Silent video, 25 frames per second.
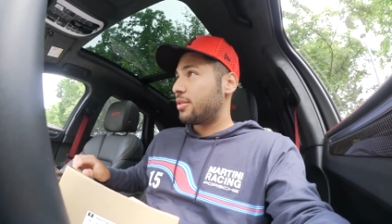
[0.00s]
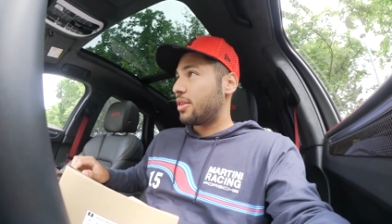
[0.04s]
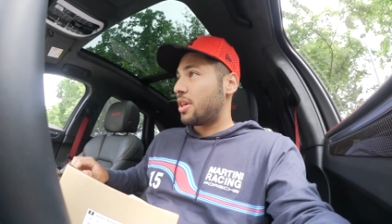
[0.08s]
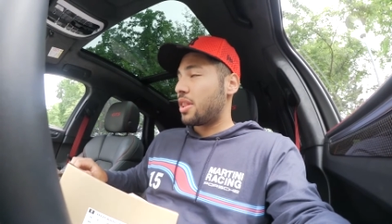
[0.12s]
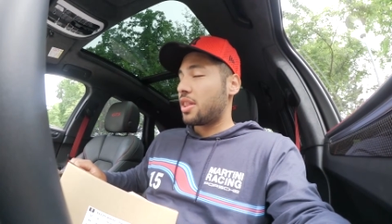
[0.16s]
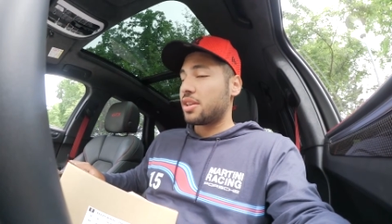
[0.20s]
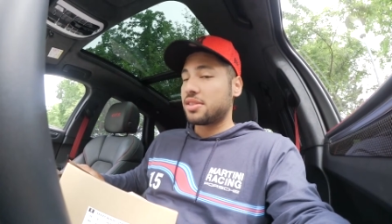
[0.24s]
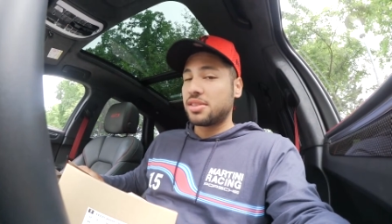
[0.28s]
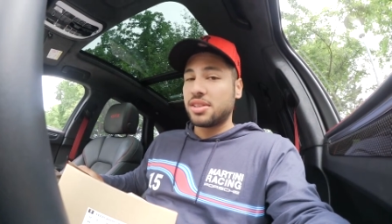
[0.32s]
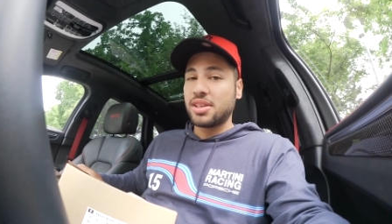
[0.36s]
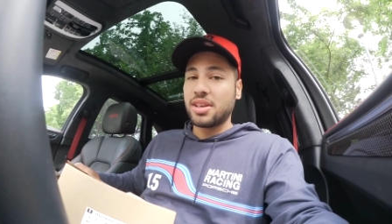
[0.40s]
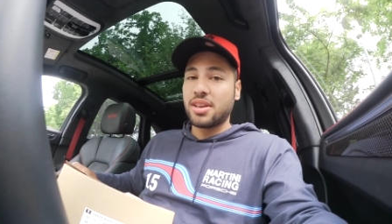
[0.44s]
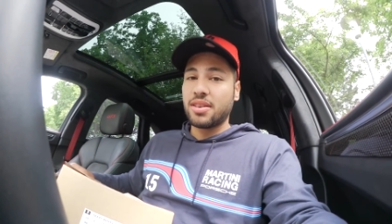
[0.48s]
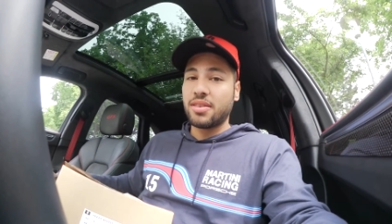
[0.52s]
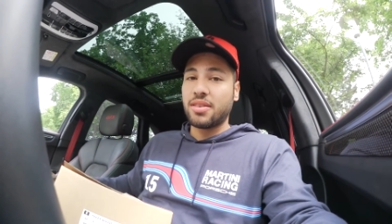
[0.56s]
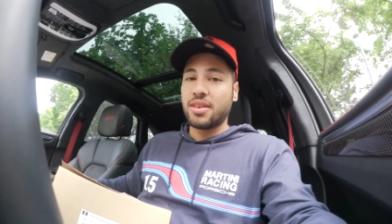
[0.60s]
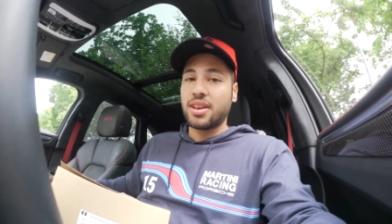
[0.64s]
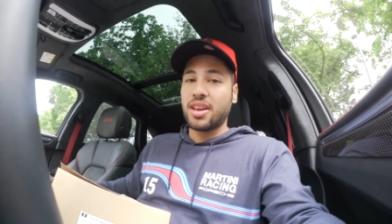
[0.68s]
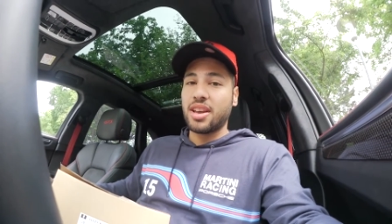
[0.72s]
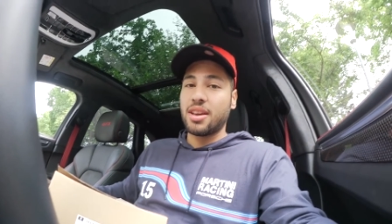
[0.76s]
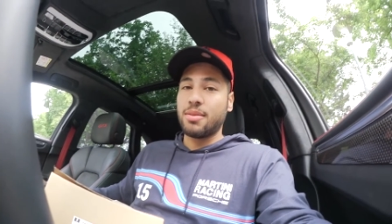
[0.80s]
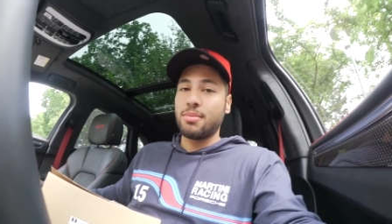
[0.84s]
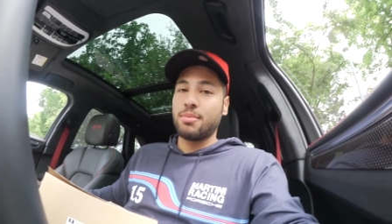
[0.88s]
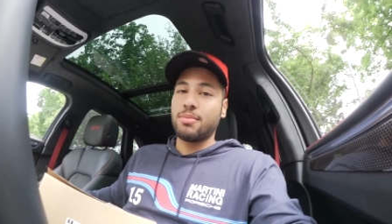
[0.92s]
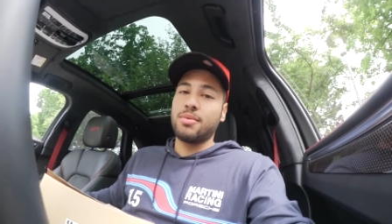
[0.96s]
in the sneaker
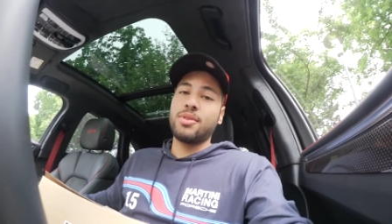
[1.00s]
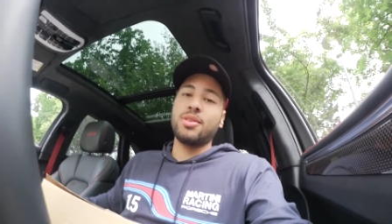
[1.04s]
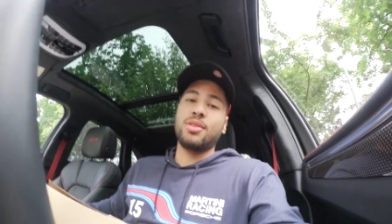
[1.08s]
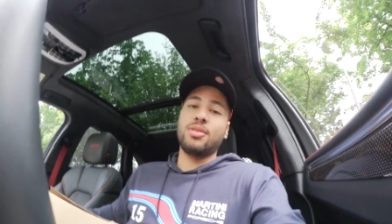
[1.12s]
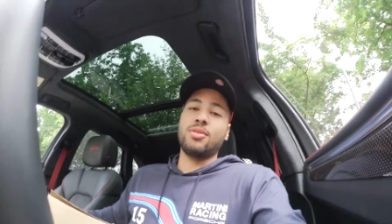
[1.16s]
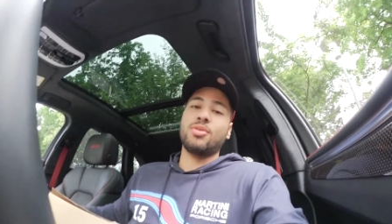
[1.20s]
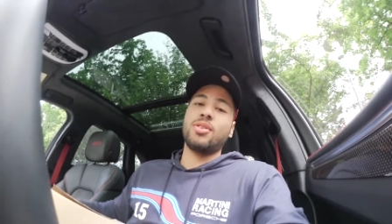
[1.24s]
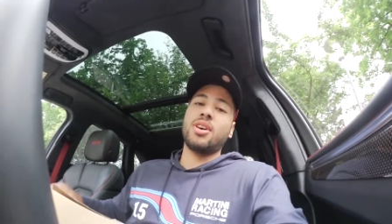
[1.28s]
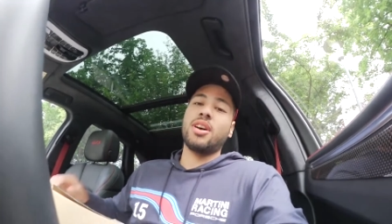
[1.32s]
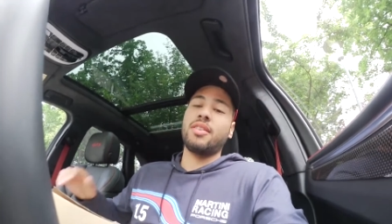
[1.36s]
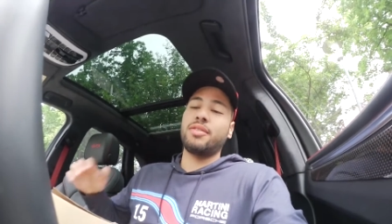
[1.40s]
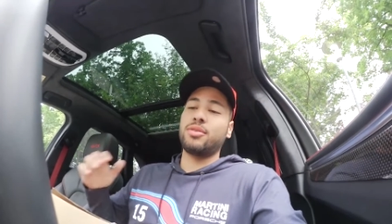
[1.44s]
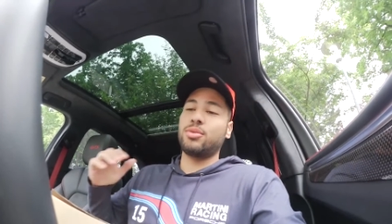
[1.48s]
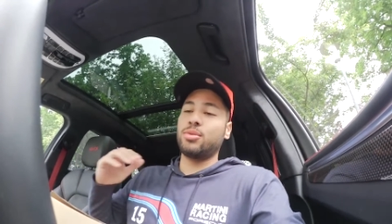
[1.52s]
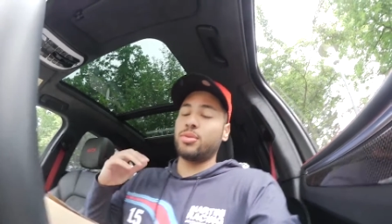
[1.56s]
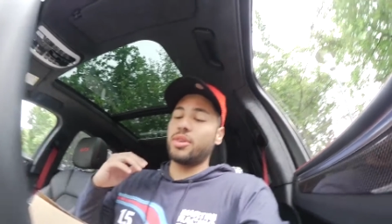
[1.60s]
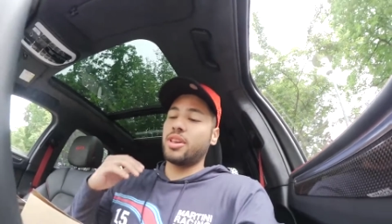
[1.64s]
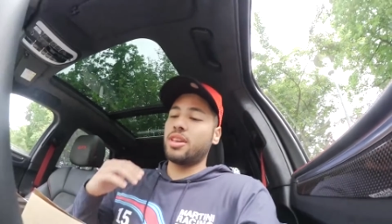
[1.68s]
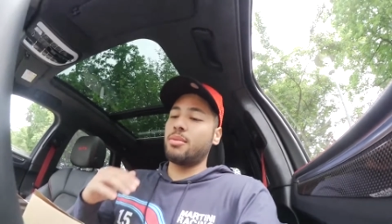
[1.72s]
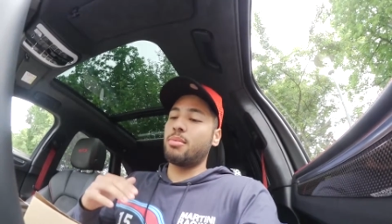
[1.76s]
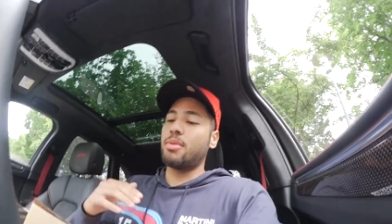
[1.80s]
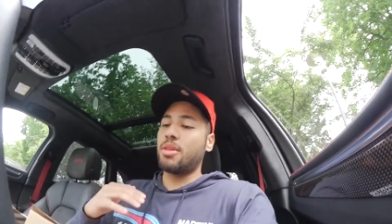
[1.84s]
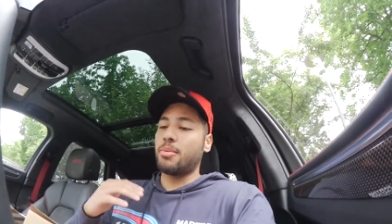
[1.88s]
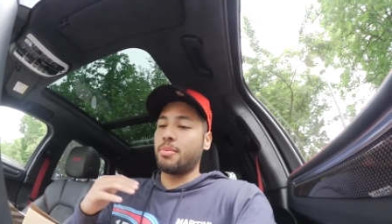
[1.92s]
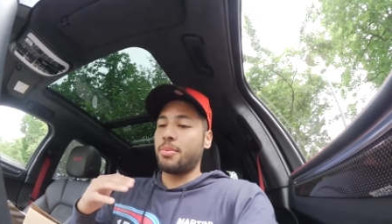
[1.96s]
game you have to
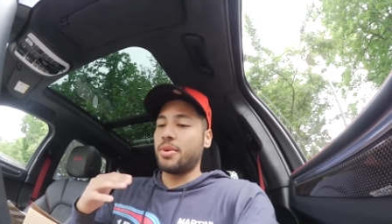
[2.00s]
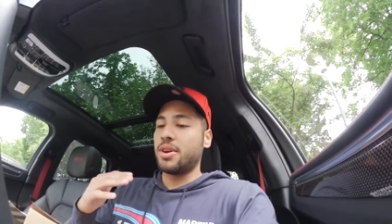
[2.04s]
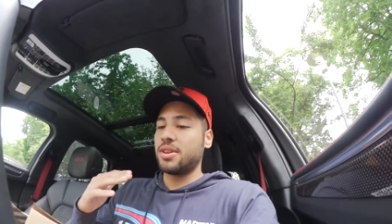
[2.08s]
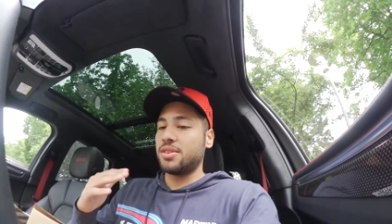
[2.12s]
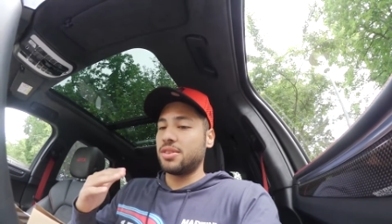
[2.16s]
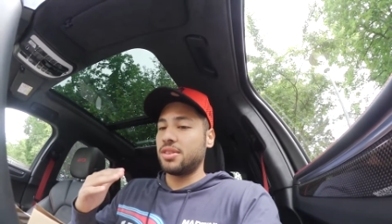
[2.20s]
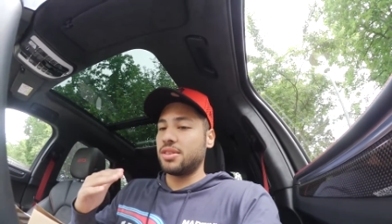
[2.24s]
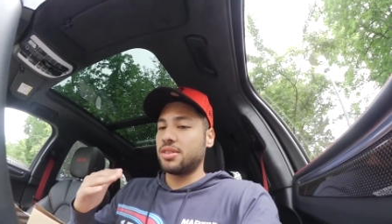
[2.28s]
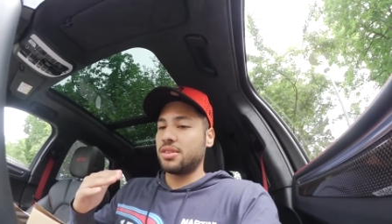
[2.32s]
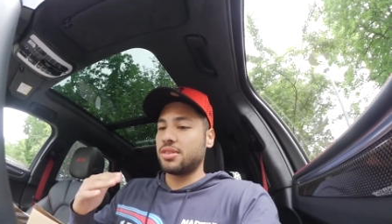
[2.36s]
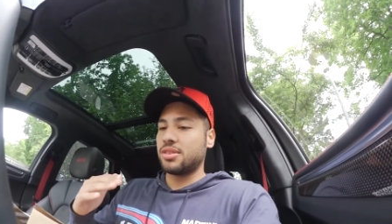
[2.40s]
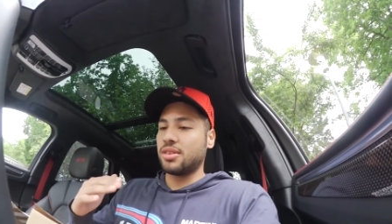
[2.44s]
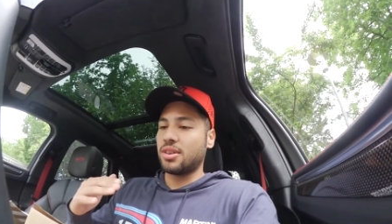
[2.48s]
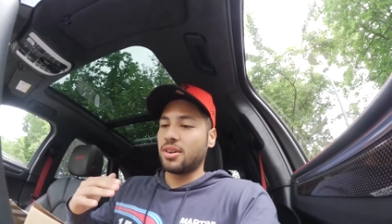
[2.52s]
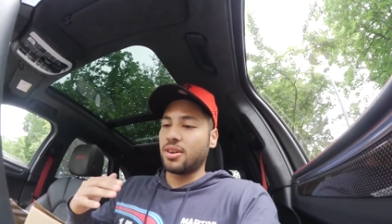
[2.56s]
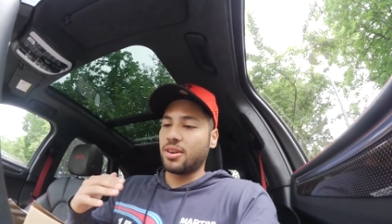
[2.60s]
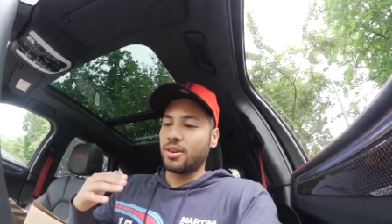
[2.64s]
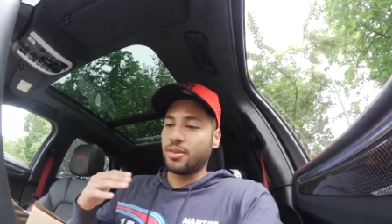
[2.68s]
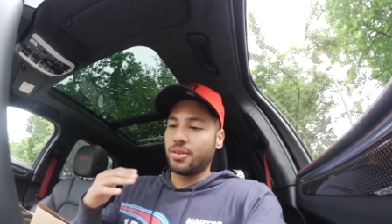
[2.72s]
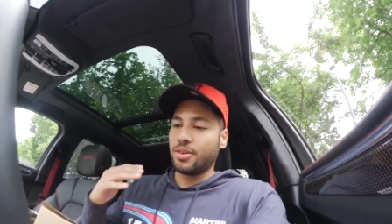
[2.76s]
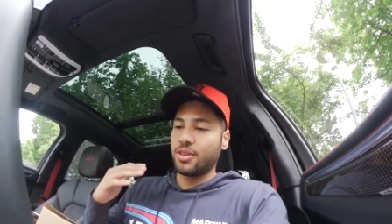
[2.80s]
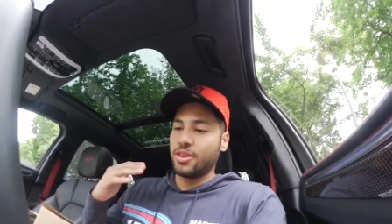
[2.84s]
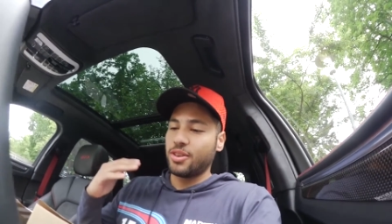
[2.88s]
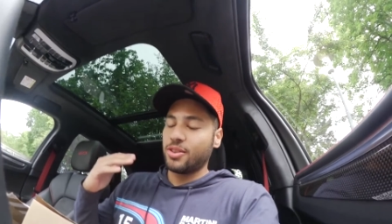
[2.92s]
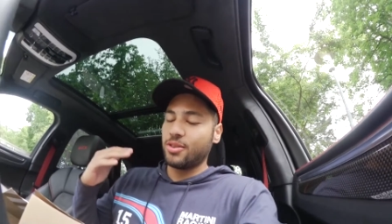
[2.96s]
keep the budget
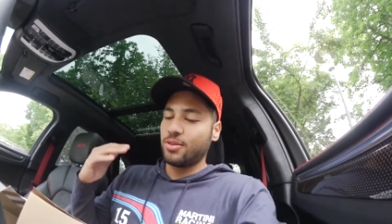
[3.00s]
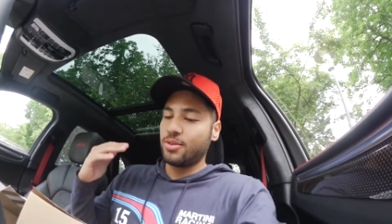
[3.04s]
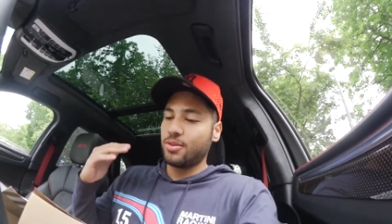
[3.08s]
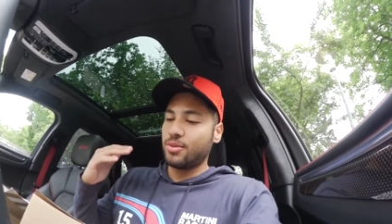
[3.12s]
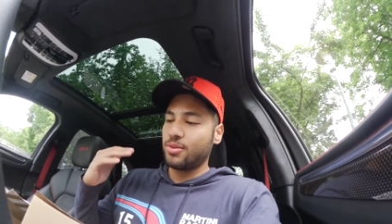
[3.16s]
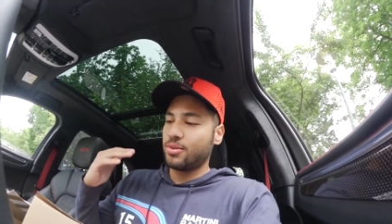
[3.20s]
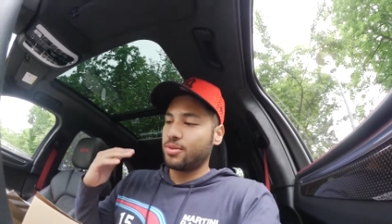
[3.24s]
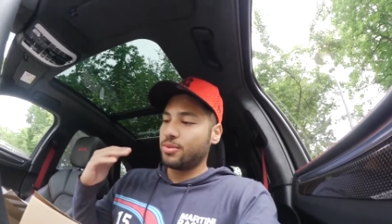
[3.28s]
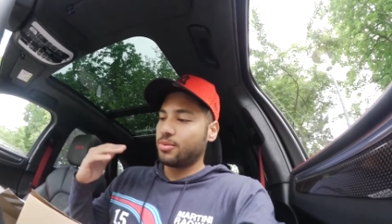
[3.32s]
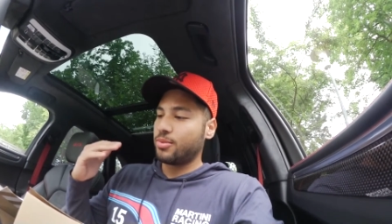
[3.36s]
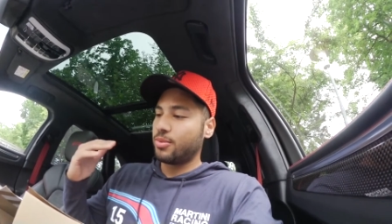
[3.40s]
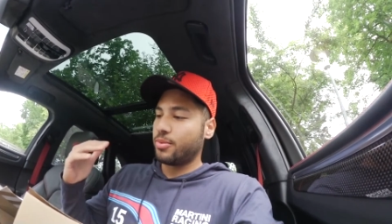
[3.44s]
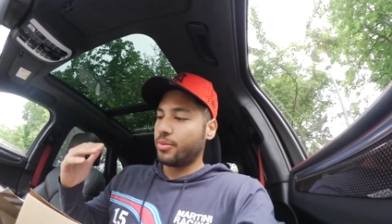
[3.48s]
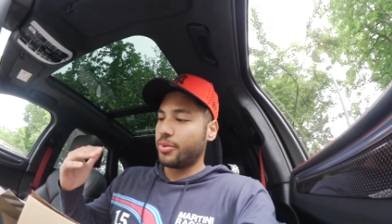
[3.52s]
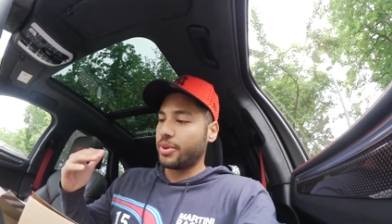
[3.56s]
so you